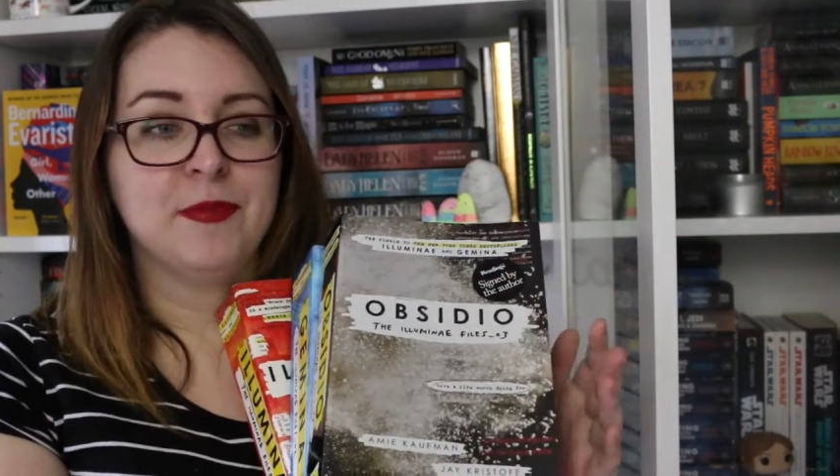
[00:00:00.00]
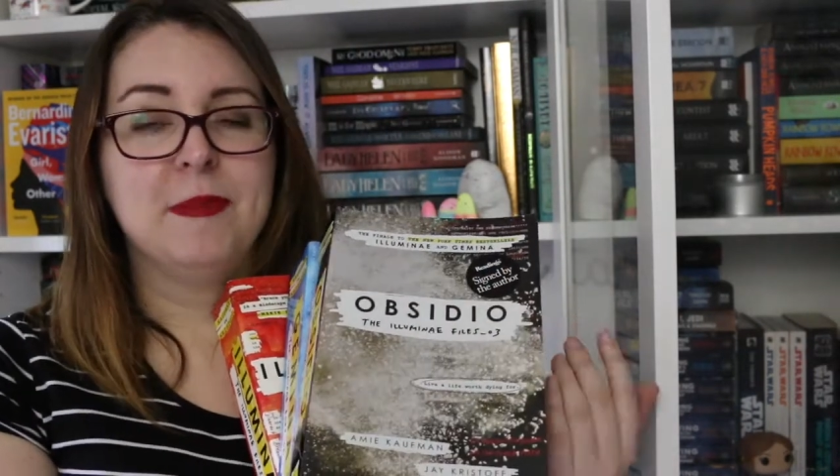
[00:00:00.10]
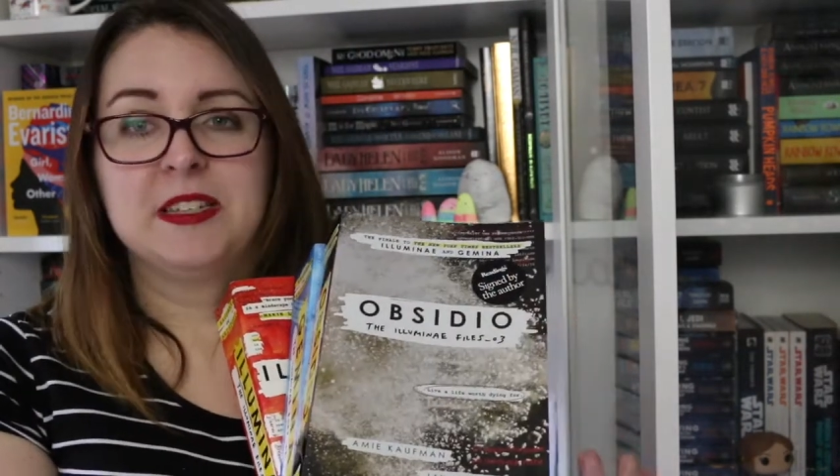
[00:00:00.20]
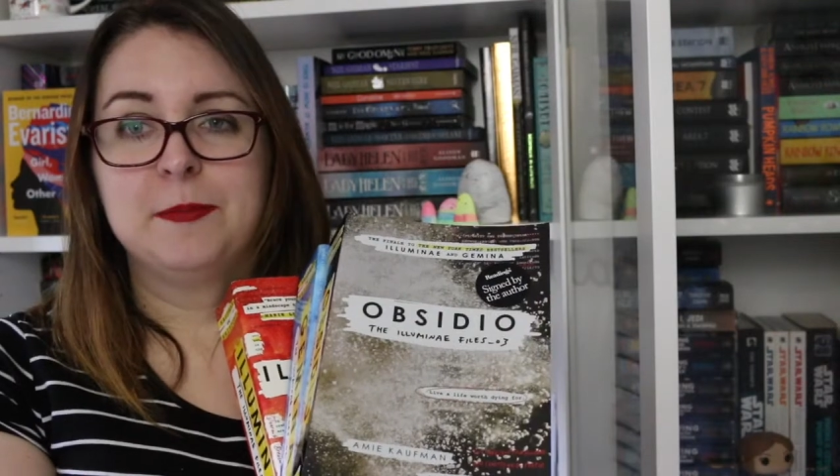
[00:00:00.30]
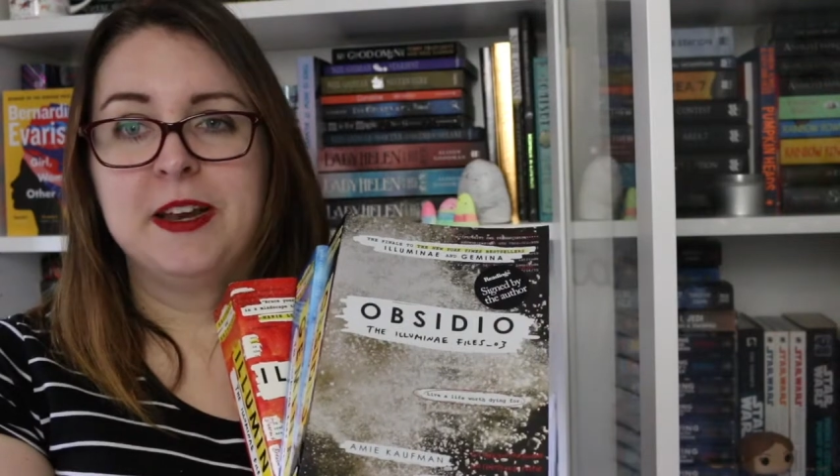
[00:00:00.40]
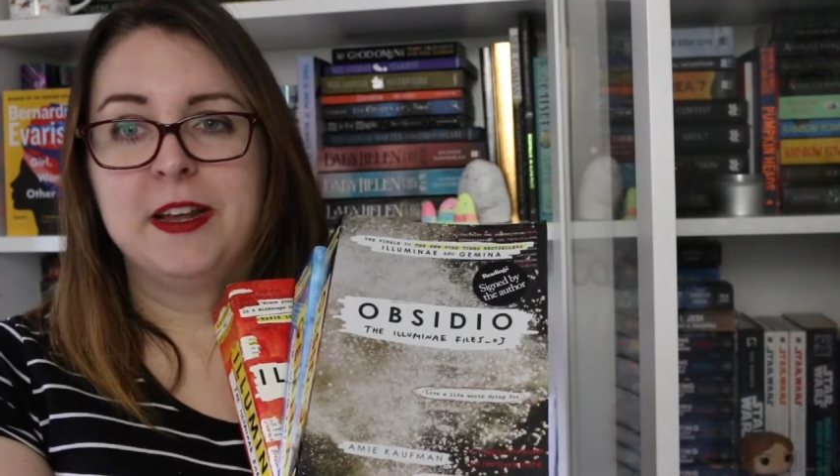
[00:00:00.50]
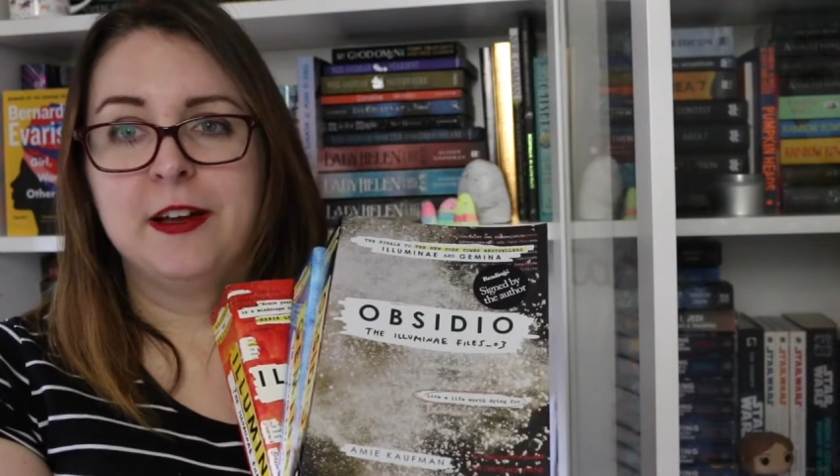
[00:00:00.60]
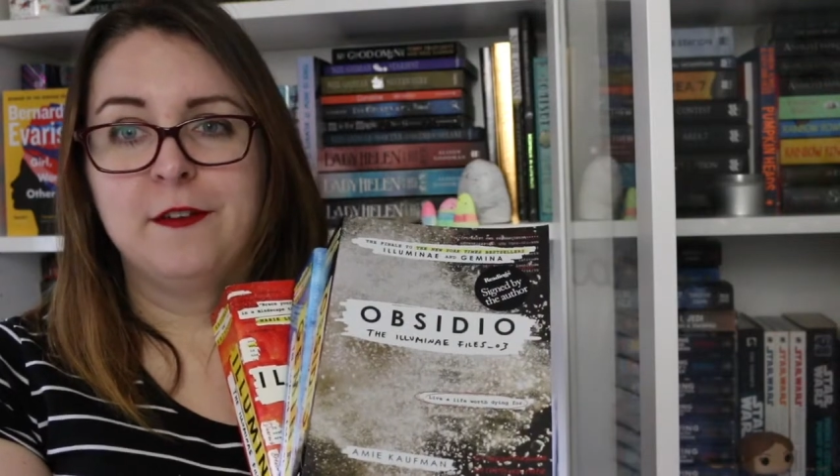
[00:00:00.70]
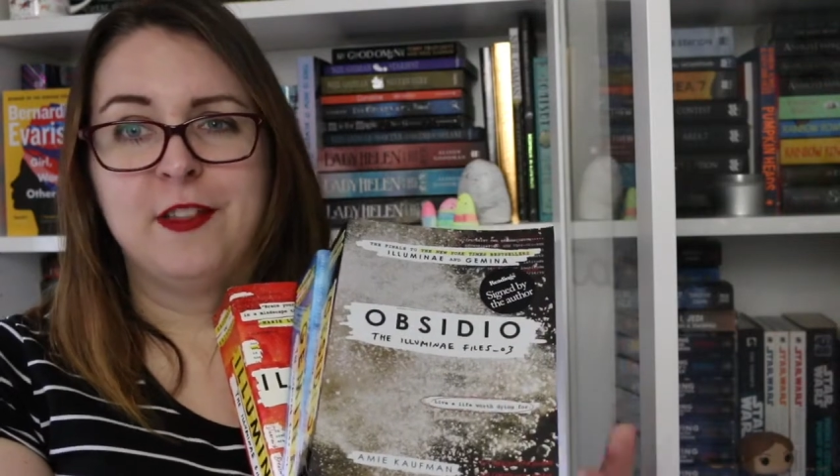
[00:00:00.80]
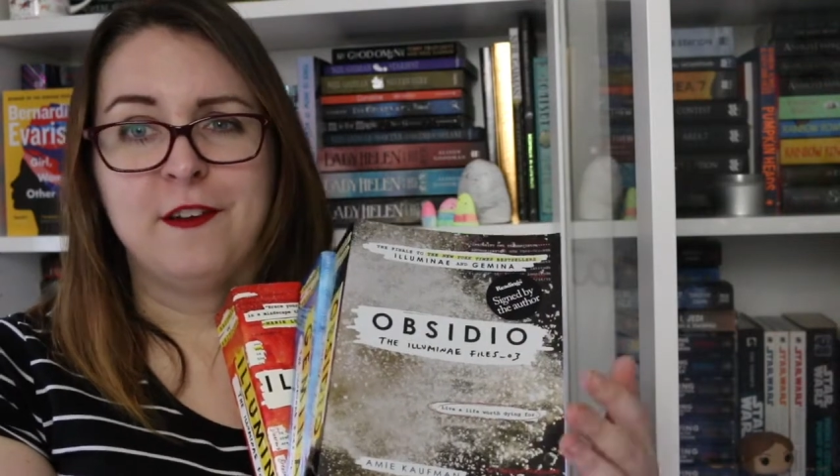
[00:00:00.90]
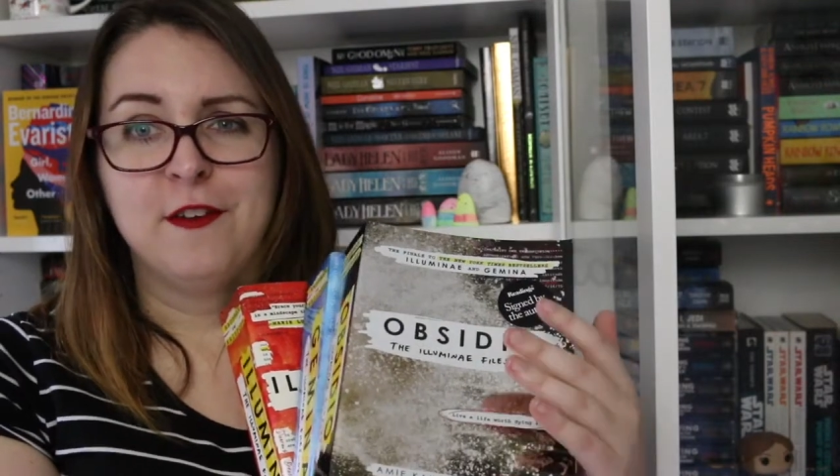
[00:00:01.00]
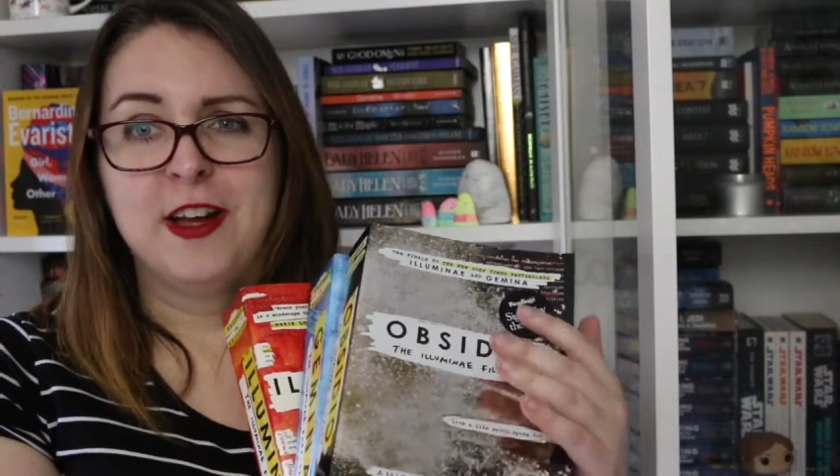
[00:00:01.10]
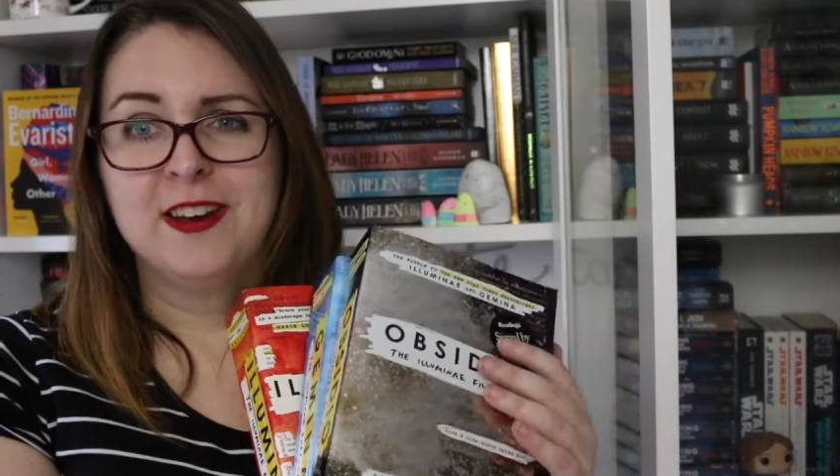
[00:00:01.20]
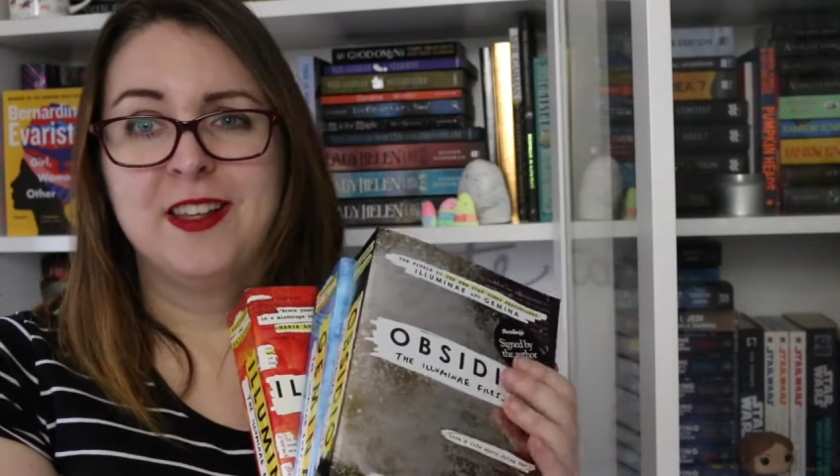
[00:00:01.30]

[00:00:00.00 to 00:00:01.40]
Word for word: mixed media, they're fun.